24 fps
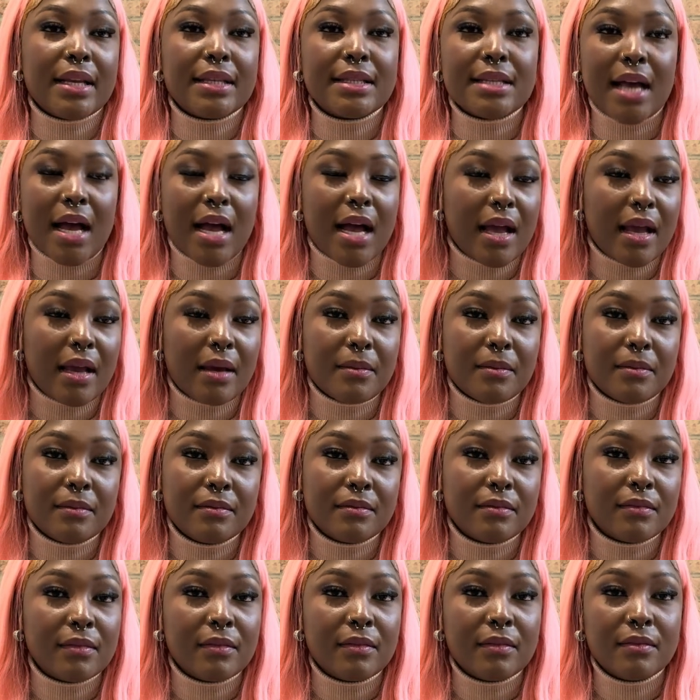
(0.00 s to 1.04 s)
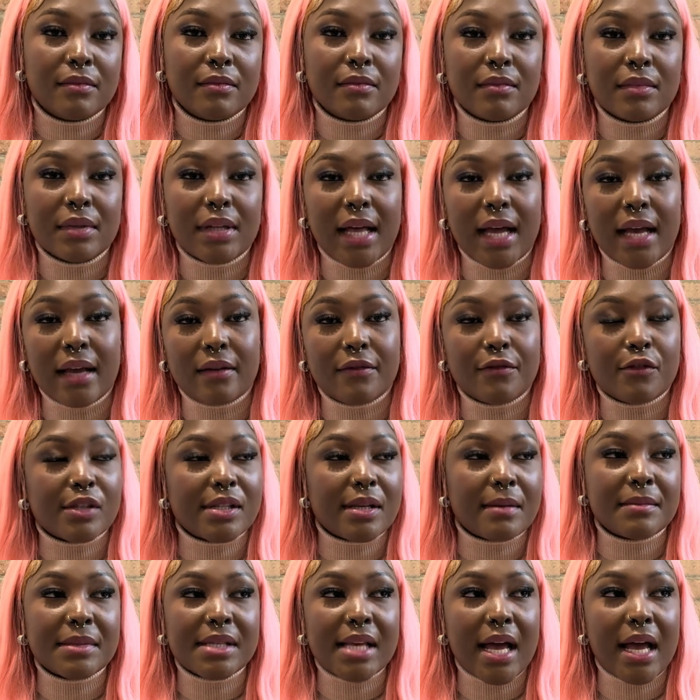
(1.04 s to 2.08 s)
time, like for
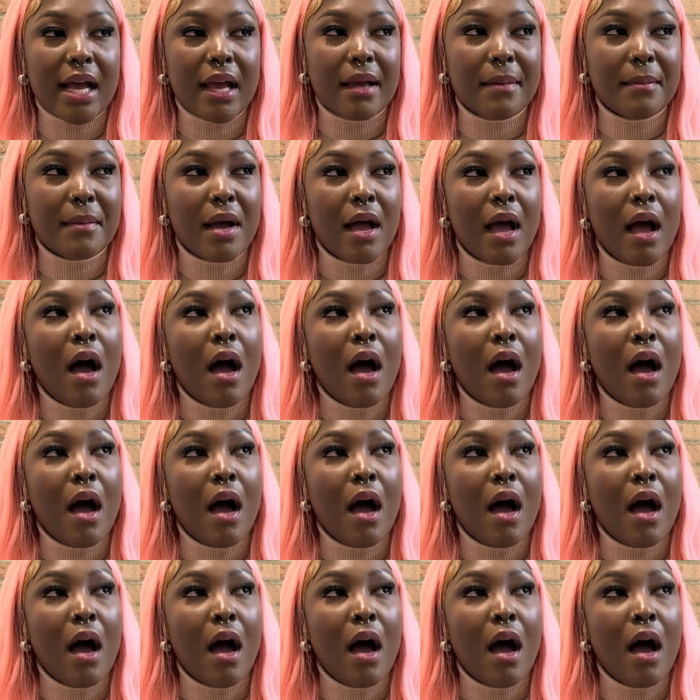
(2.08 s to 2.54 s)
some time.